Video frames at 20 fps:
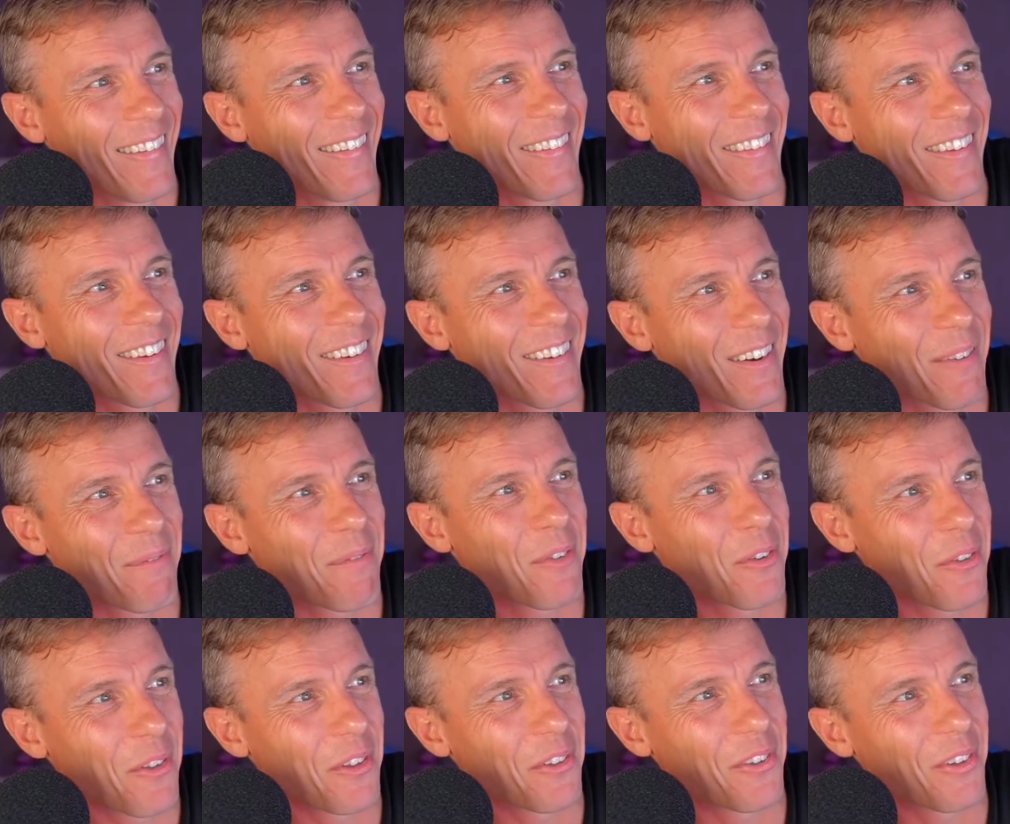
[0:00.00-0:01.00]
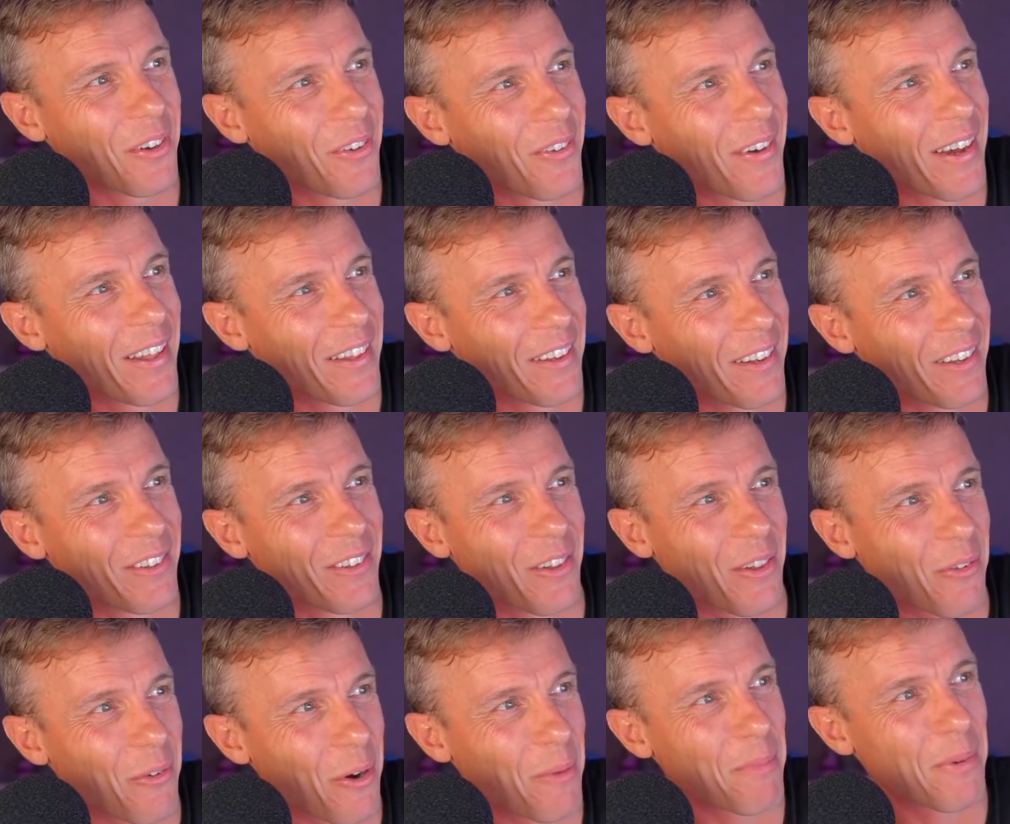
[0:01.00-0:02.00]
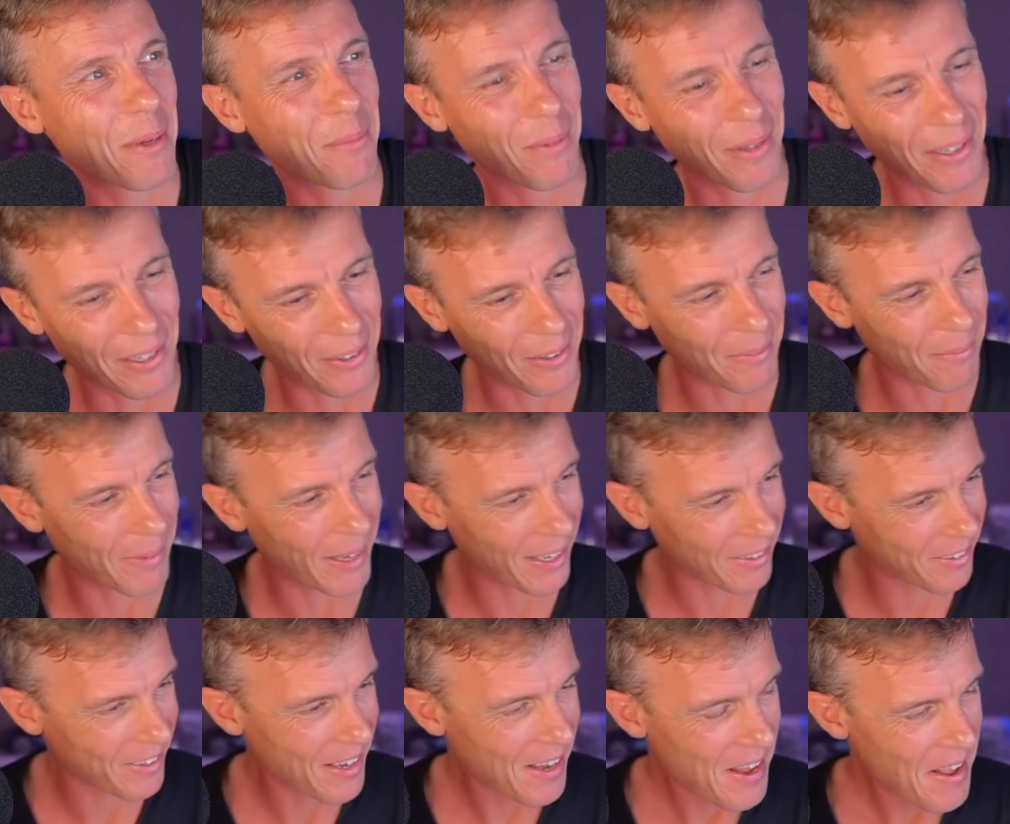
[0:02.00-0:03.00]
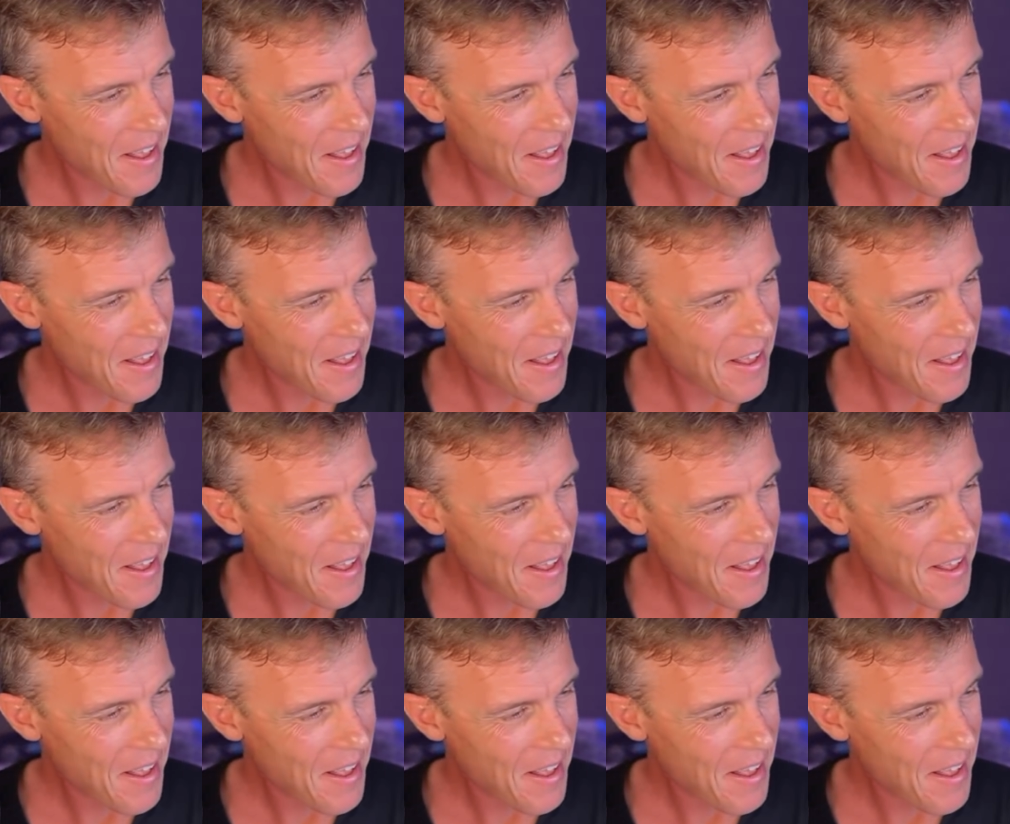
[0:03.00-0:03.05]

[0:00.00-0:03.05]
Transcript: trying to put this in a way that doesn't throw people under the bus.